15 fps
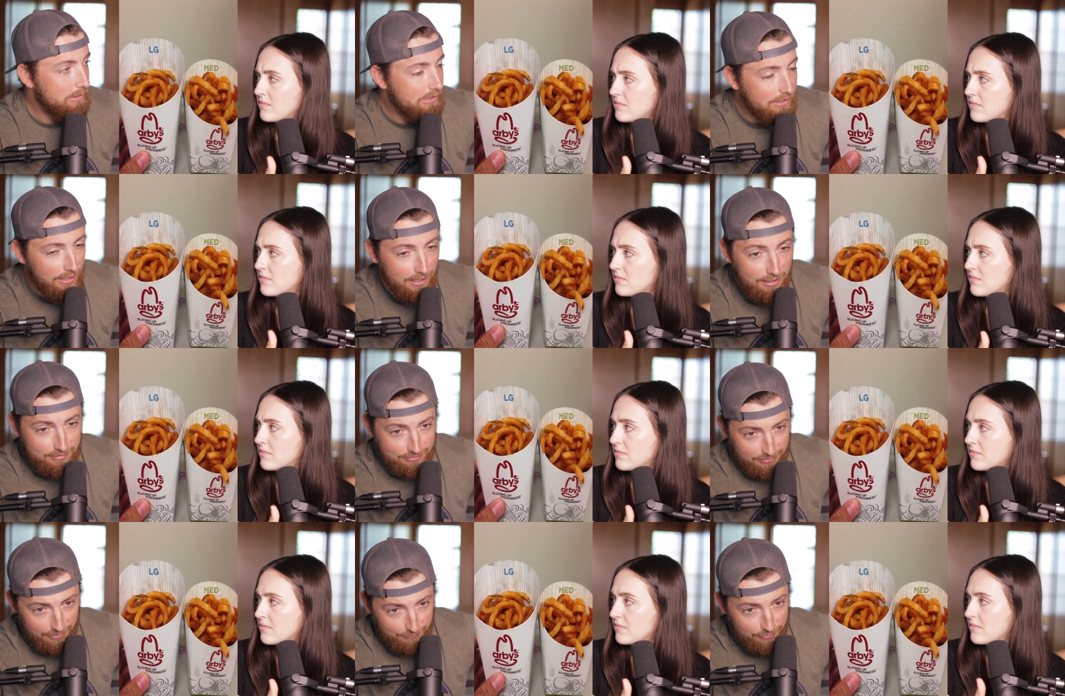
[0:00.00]

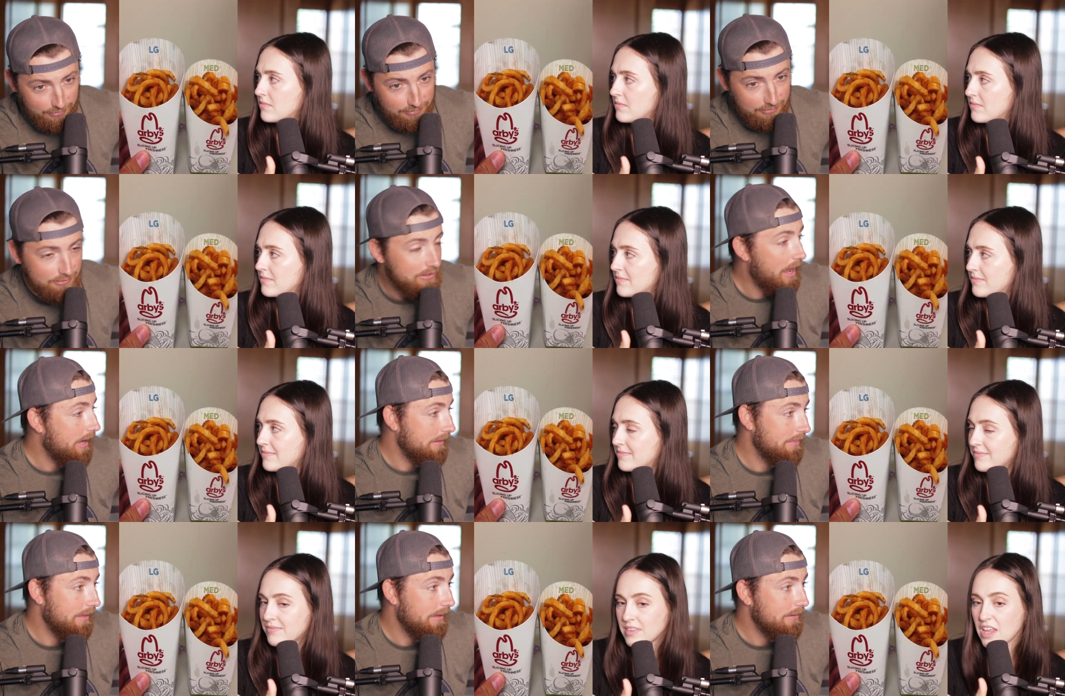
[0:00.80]
Speaker 1: because of this
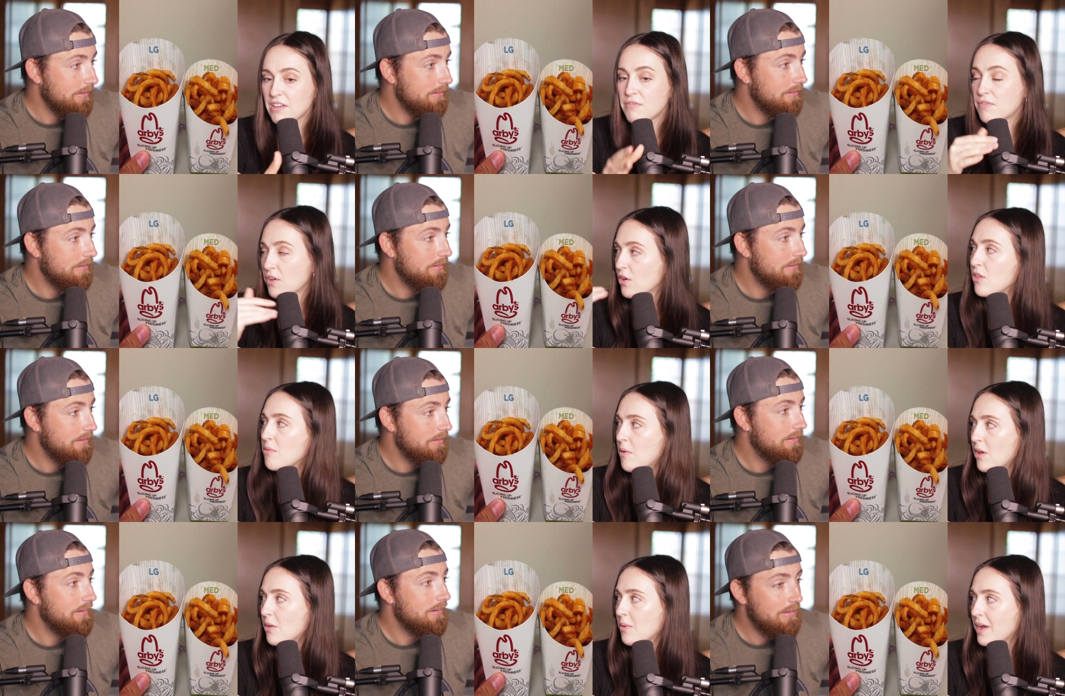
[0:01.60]
exact thing.
Speaker 2: They fill
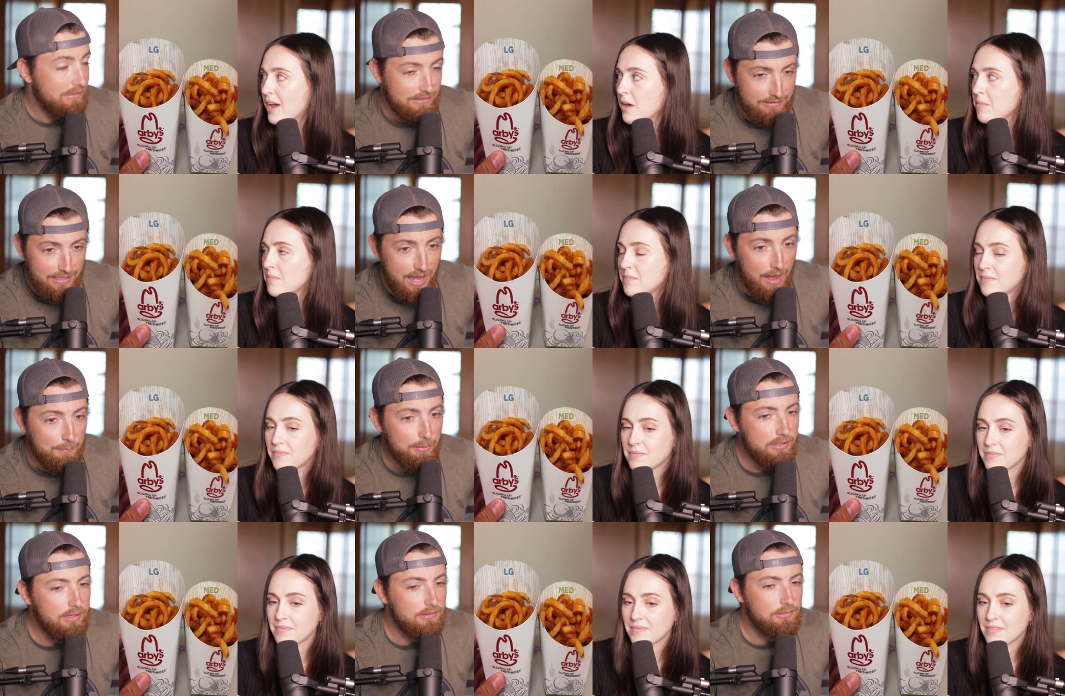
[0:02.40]
them all the way up.
Speaker 1: Yeah,
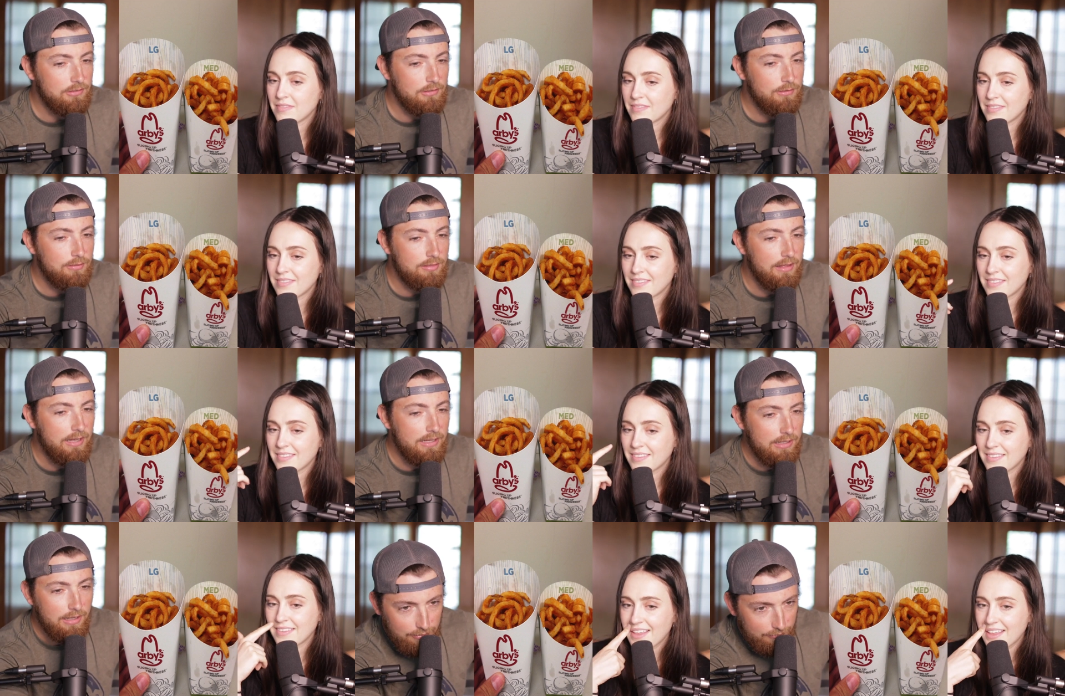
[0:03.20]
because you
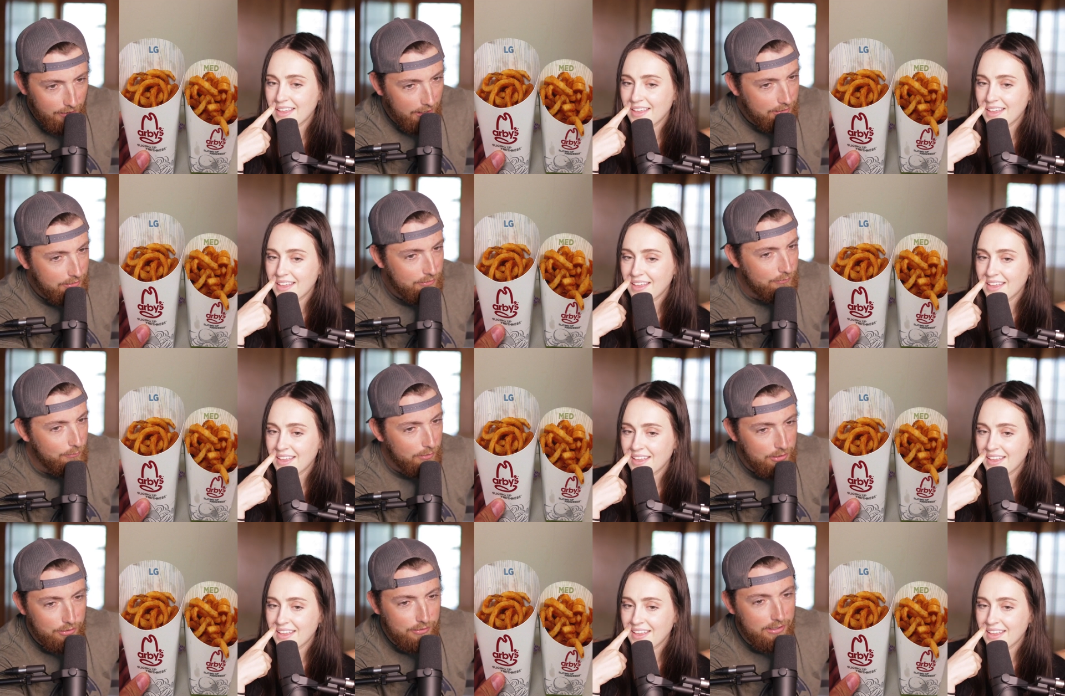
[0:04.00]
think they're not. You,
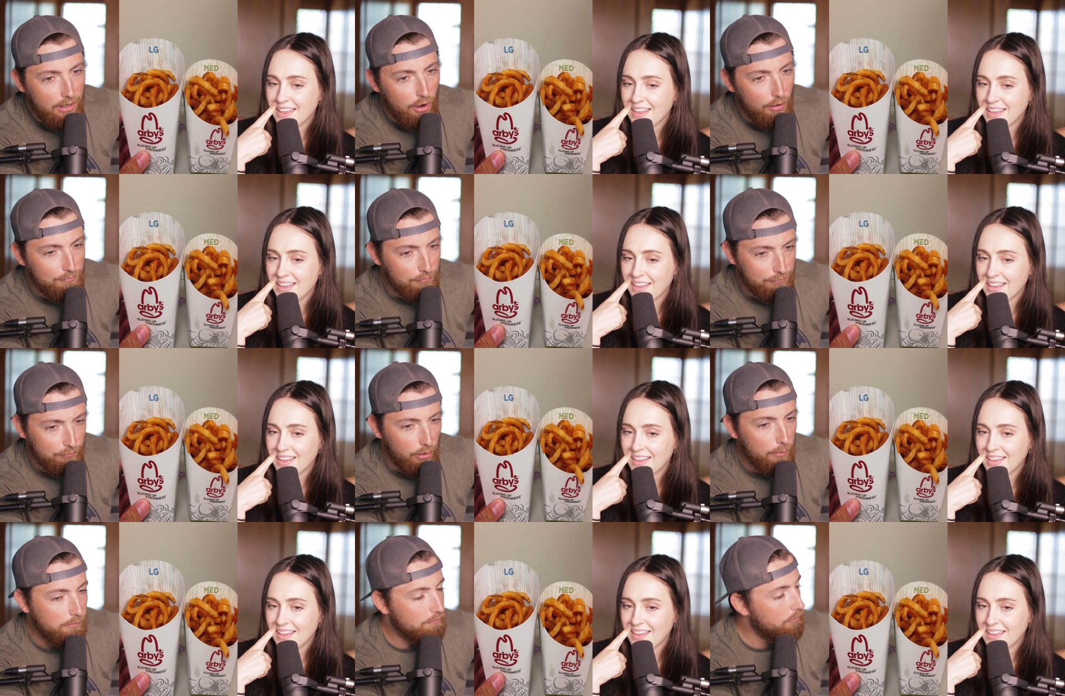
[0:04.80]
when do you get
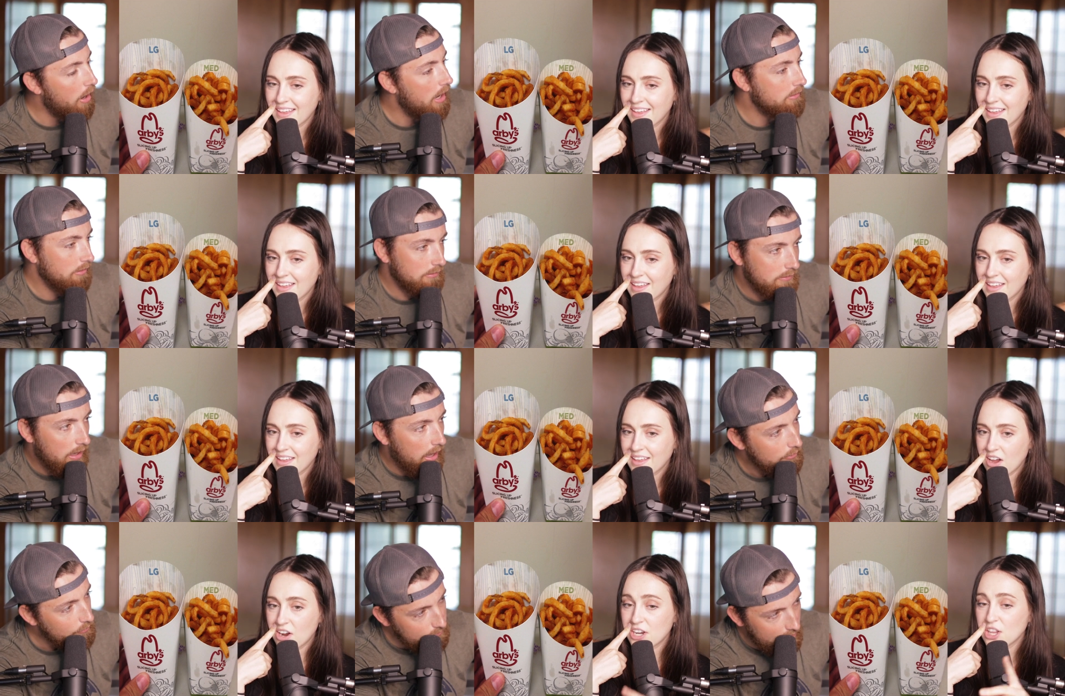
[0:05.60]
overflowing fries like
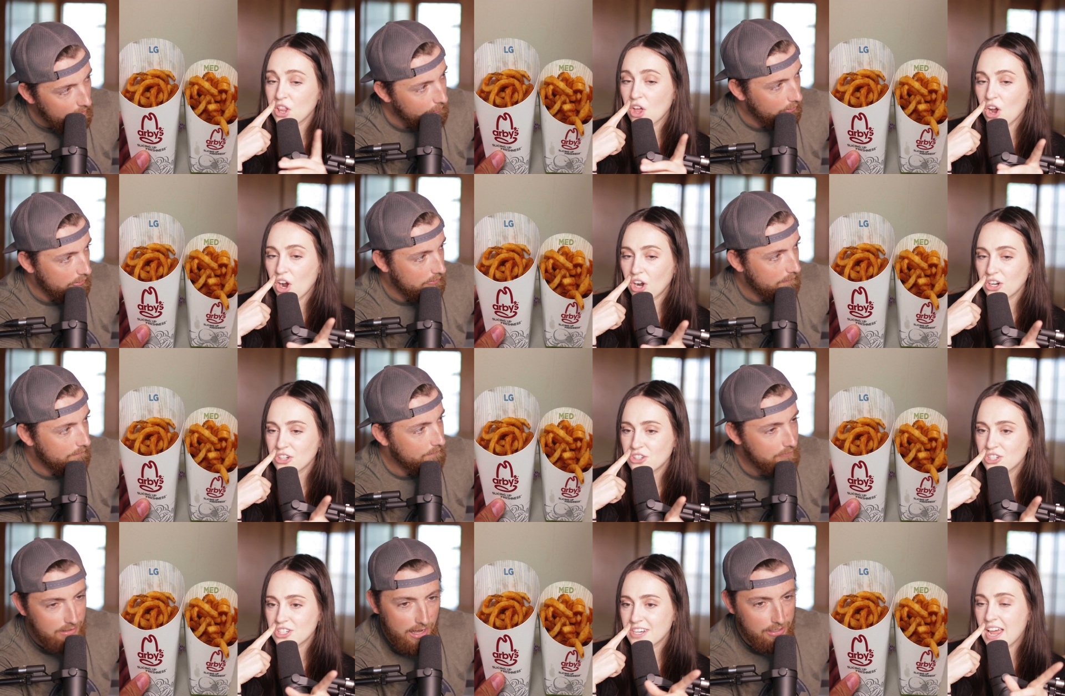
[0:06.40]
that? You on never, a
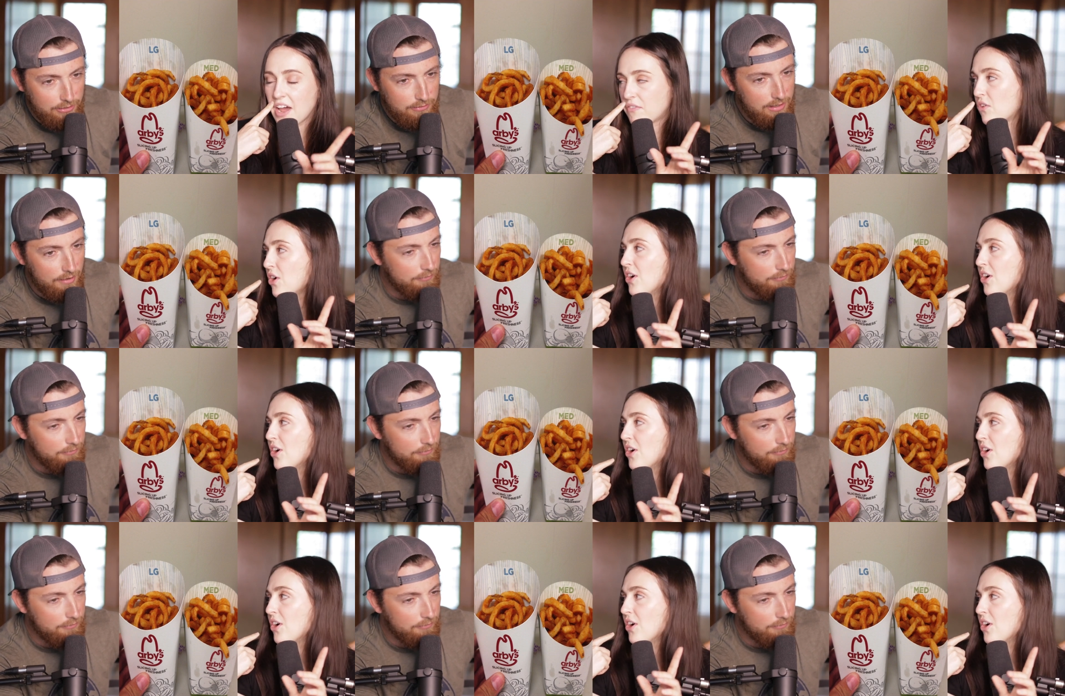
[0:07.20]
large? Yeah, never. you